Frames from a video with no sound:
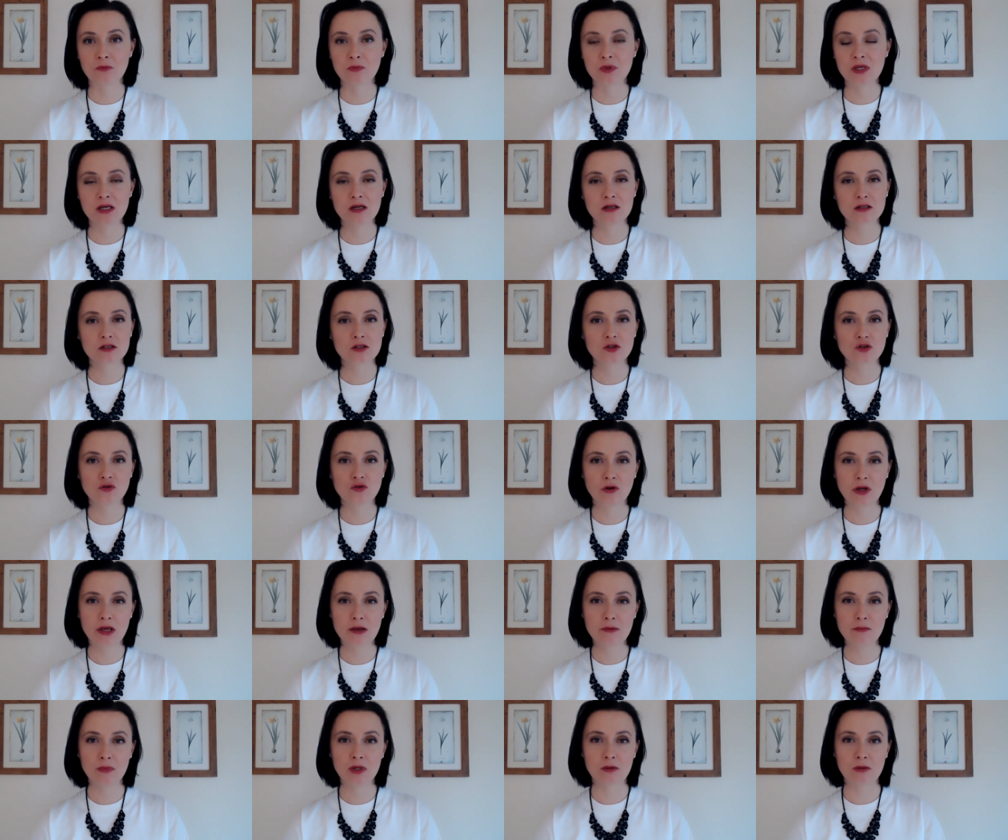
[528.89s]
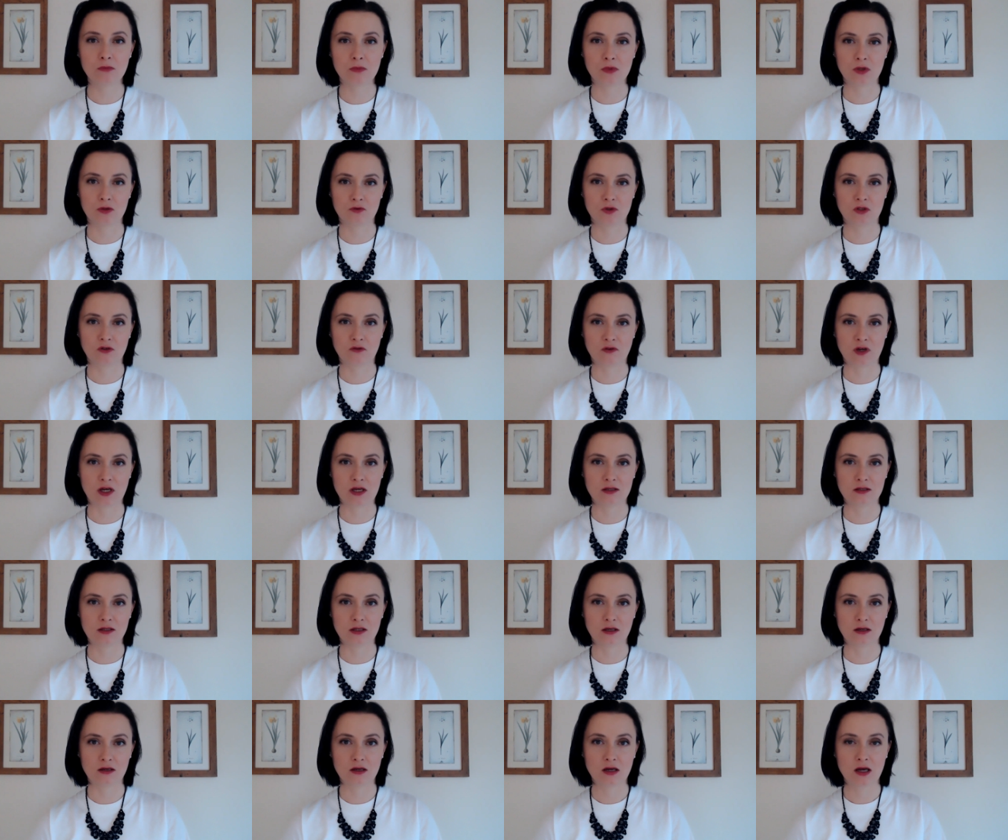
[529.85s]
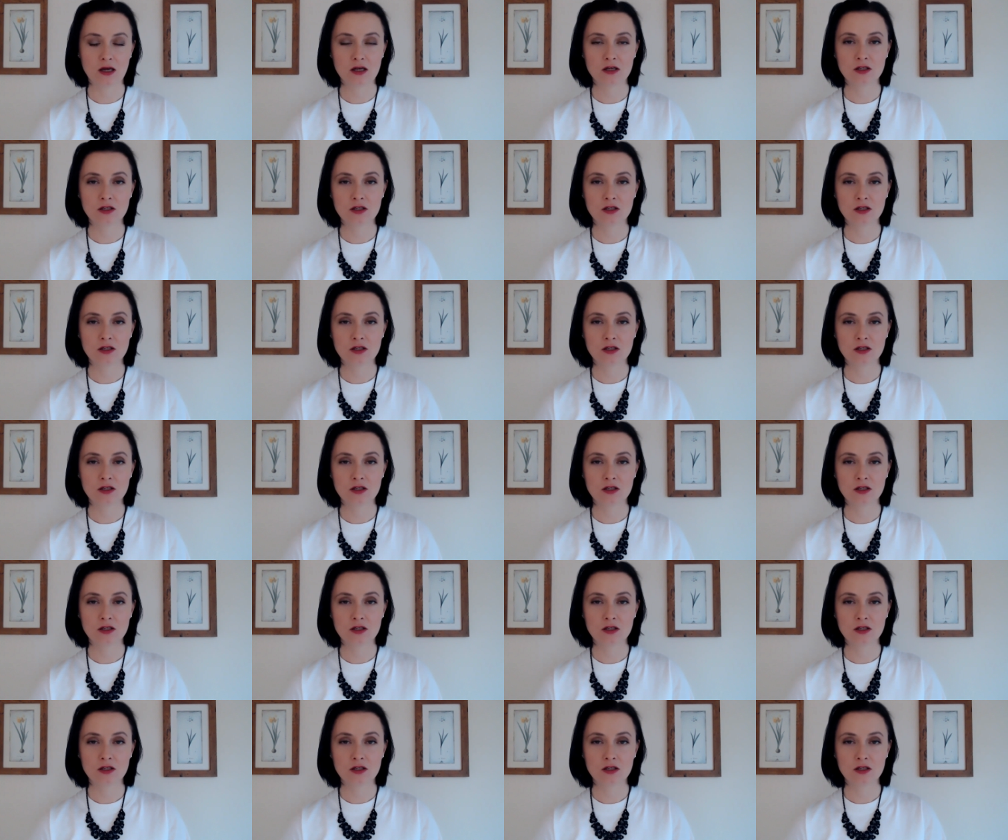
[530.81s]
be extremely motivating.